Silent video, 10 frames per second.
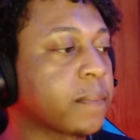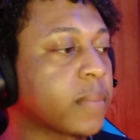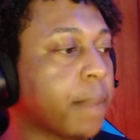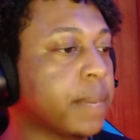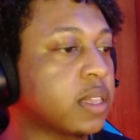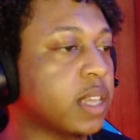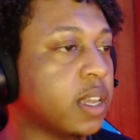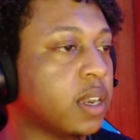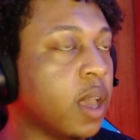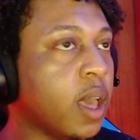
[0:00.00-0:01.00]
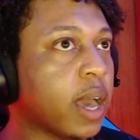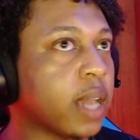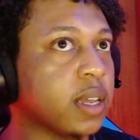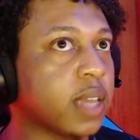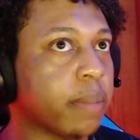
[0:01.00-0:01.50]
But then I
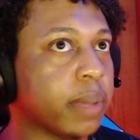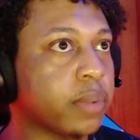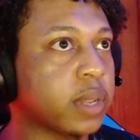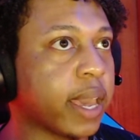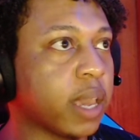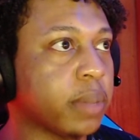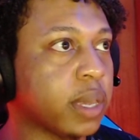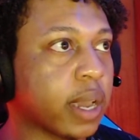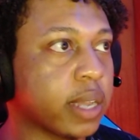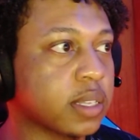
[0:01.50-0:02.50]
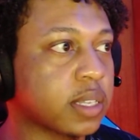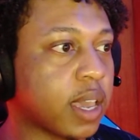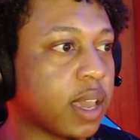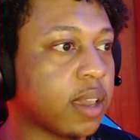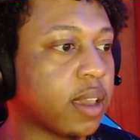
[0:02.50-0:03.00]
look at people like
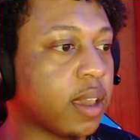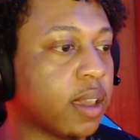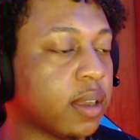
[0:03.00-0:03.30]
Beyonce and